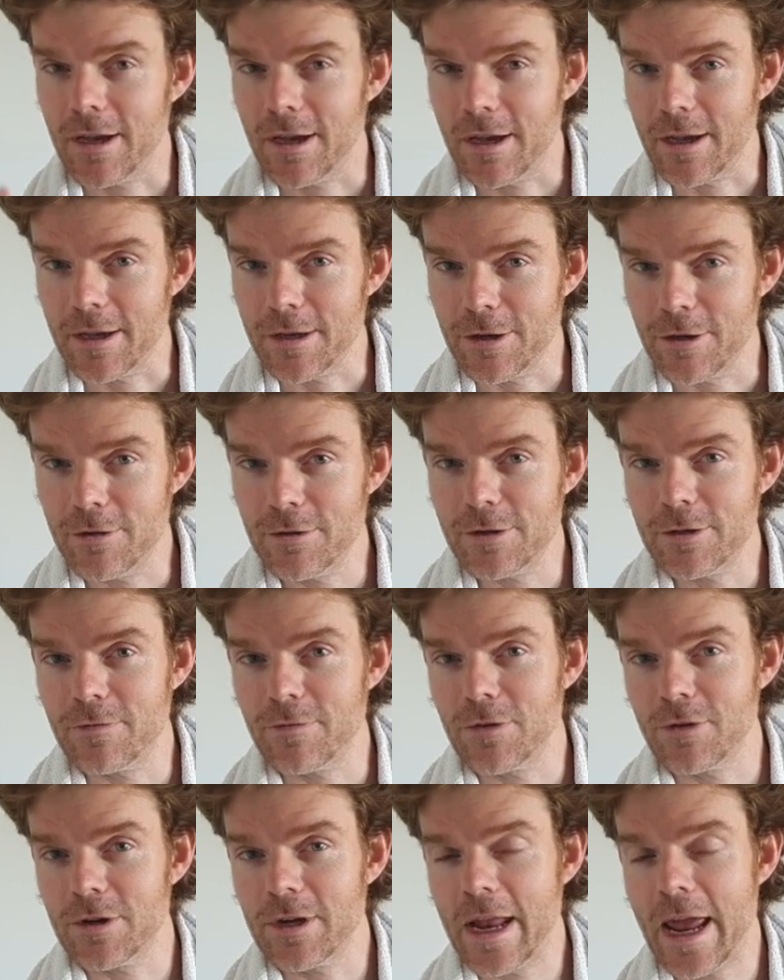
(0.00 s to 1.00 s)
use of
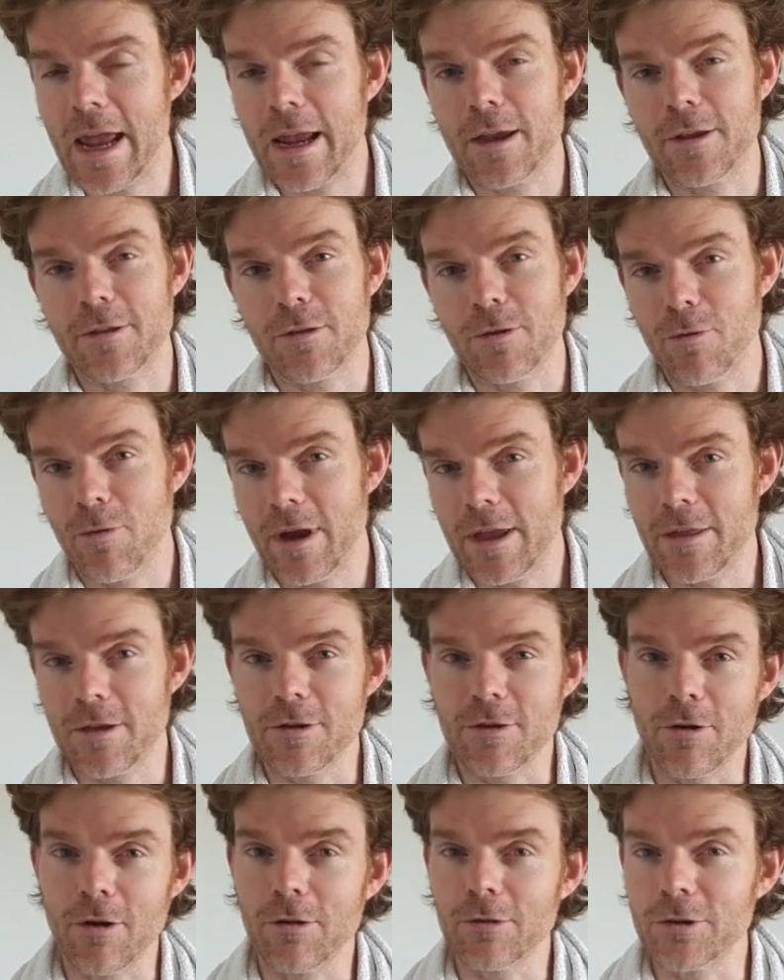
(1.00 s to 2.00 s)
your neck and the way that
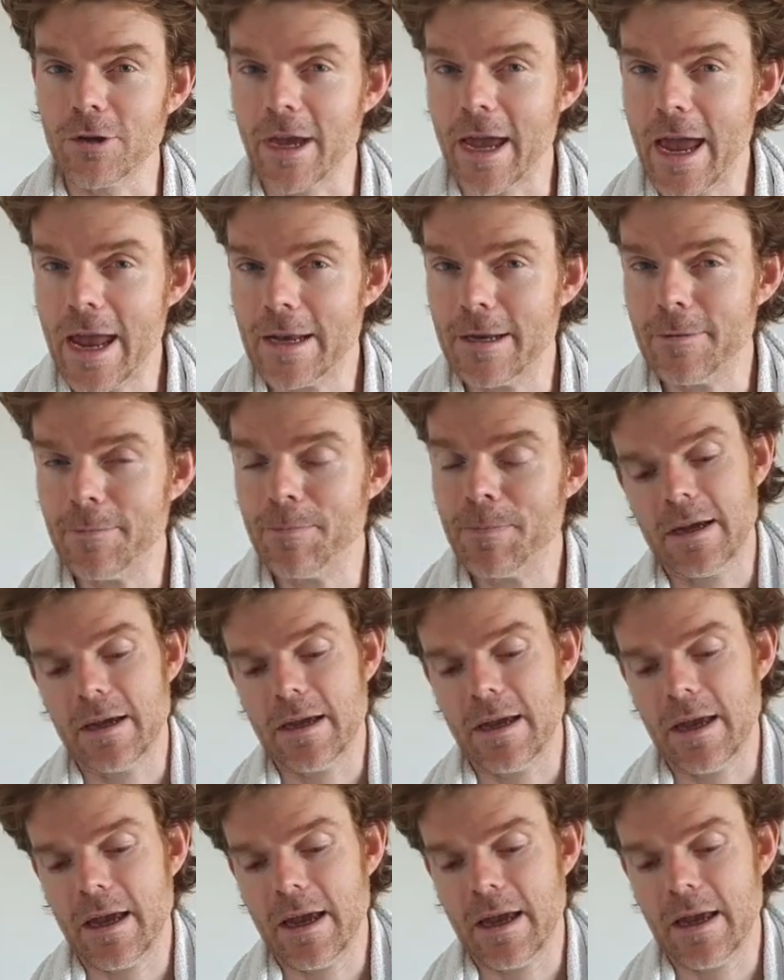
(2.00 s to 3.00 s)
you hold your head,
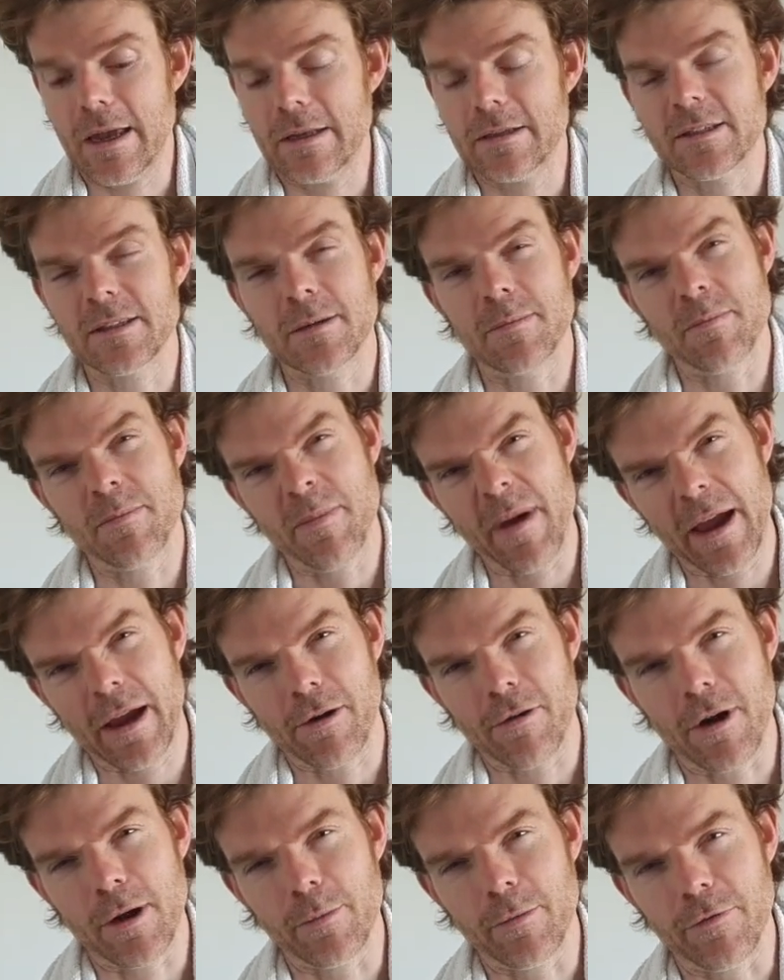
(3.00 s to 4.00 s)
and some
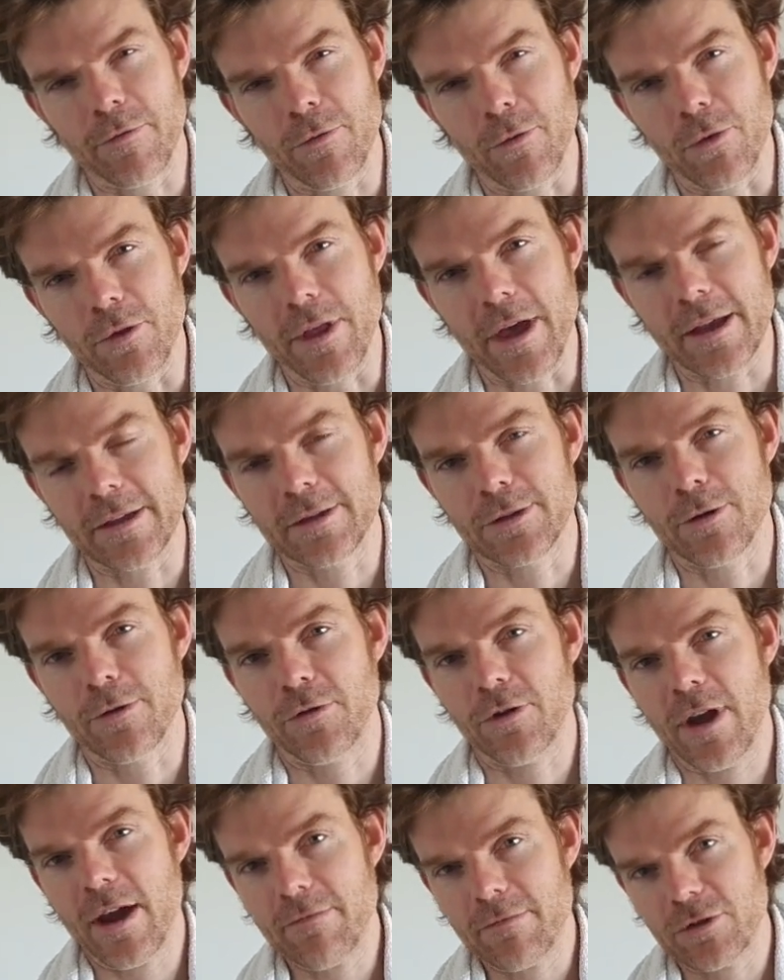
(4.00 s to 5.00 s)
background before that. So if
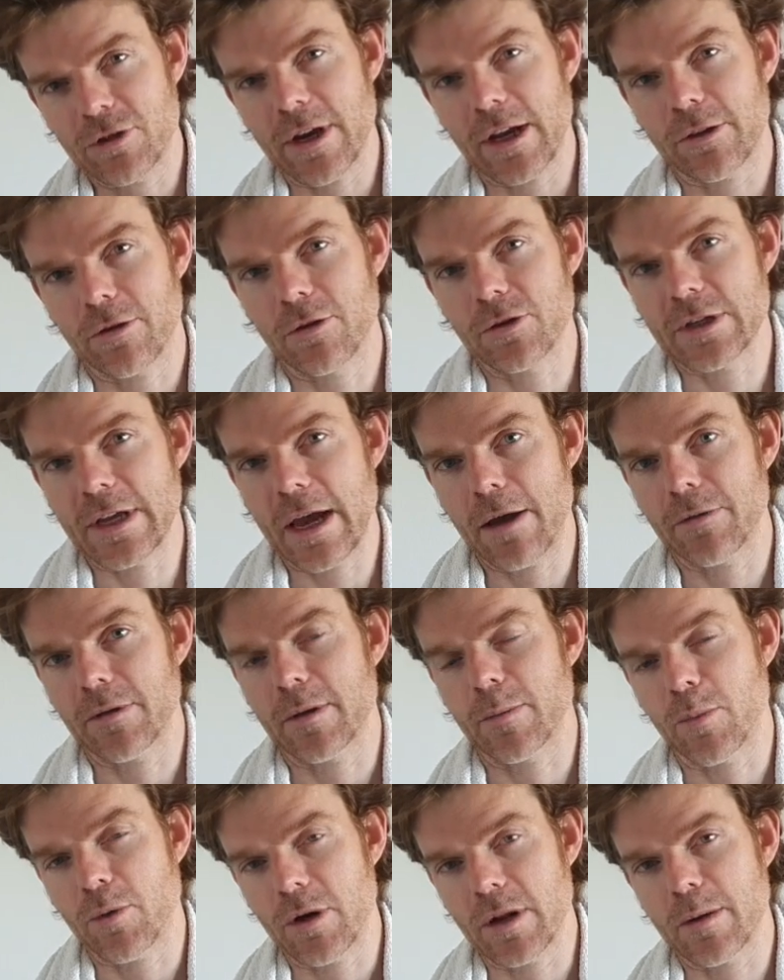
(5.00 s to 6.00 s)
you haven't checked those out, they're
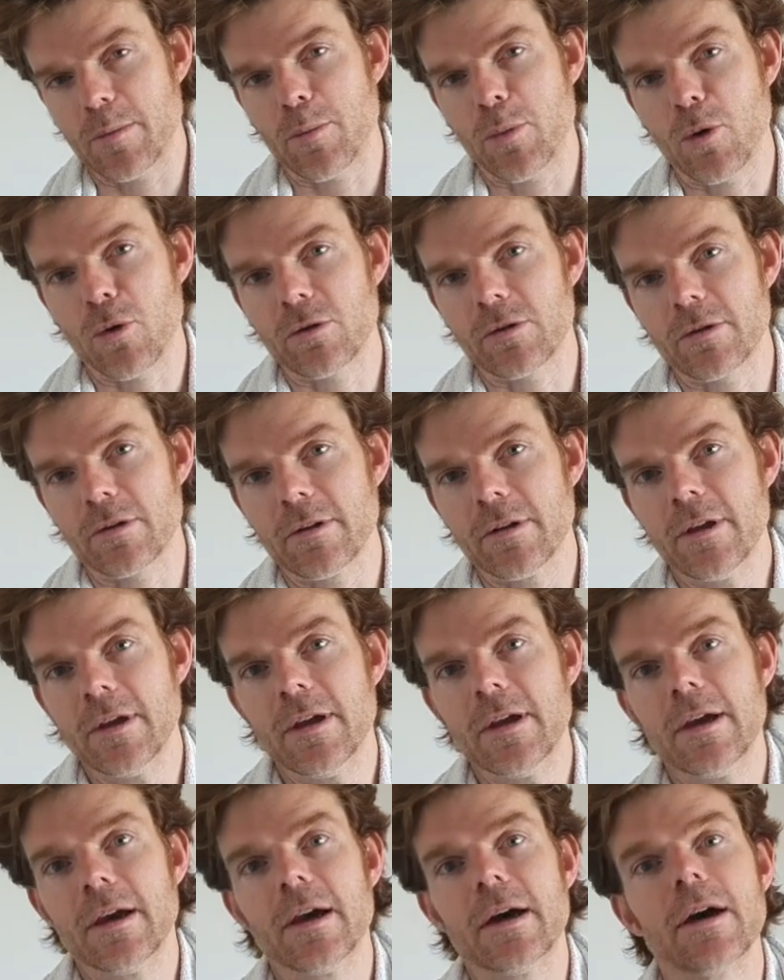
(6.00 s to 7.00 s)
pretty important.
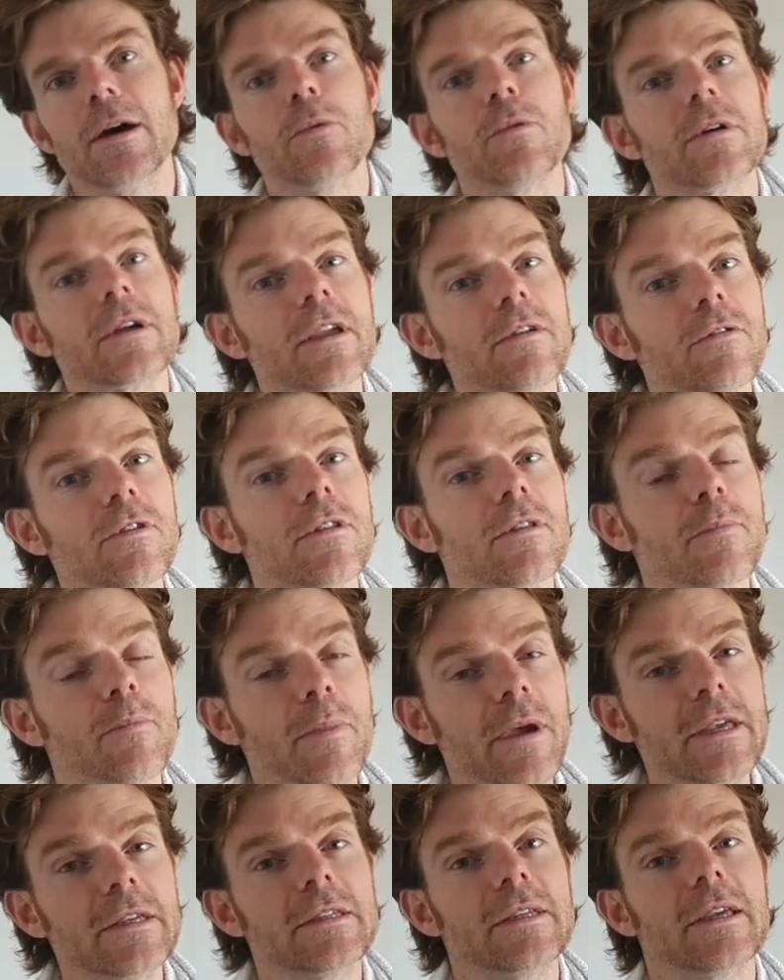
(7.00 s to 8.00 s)
We'll give you the
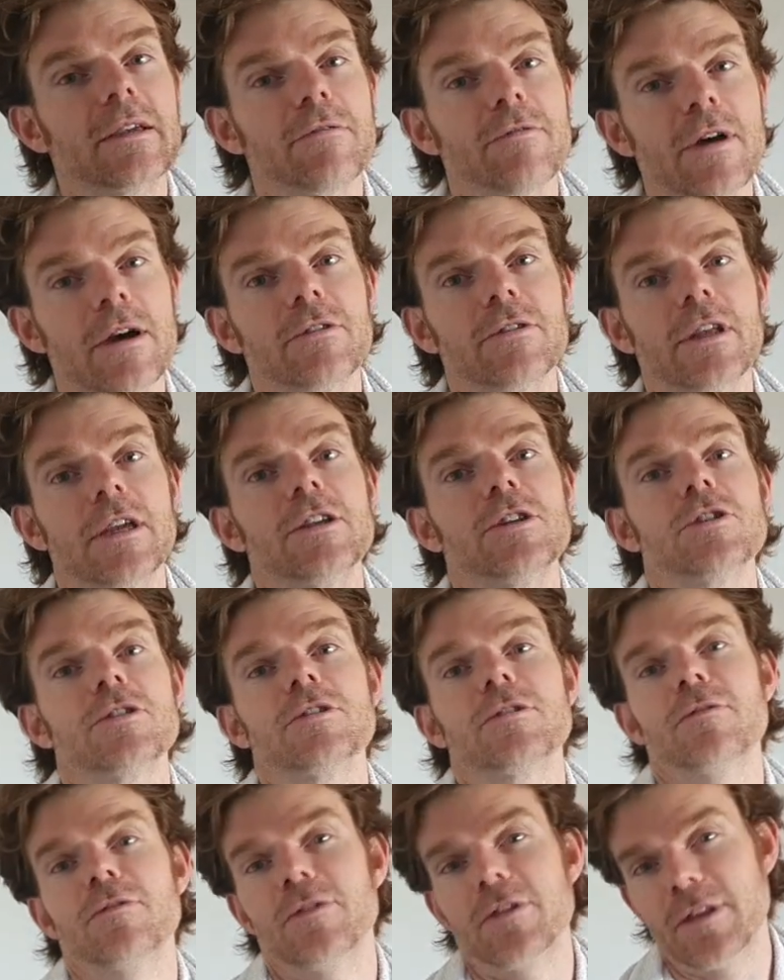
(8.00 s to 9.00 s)
basic
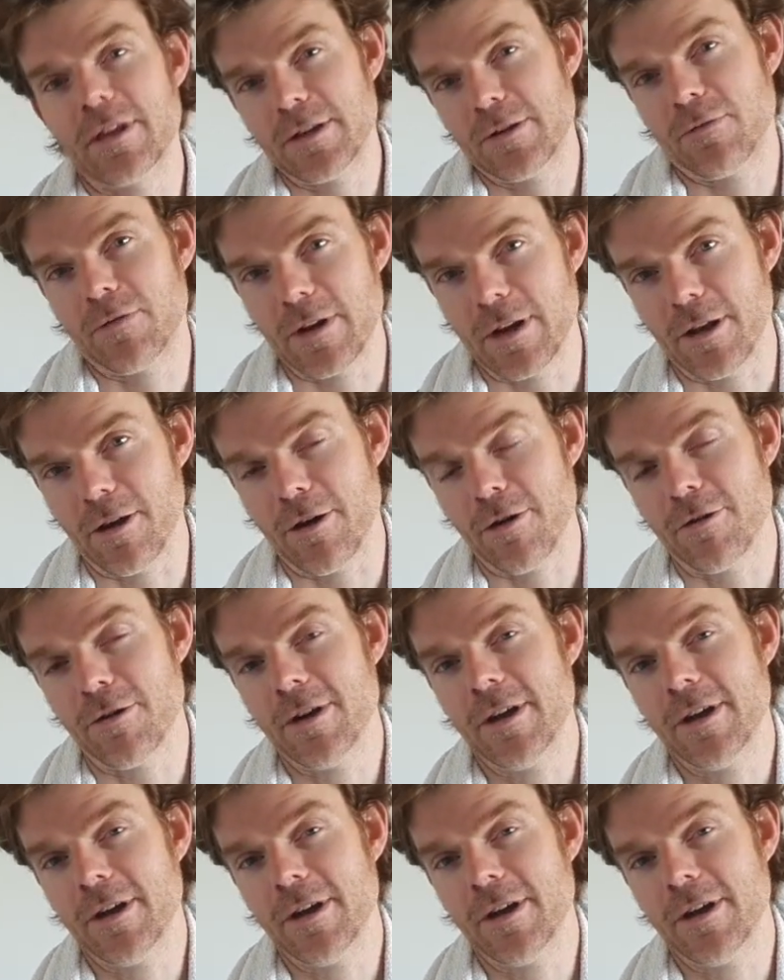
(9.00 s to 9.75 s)
foundations for this video.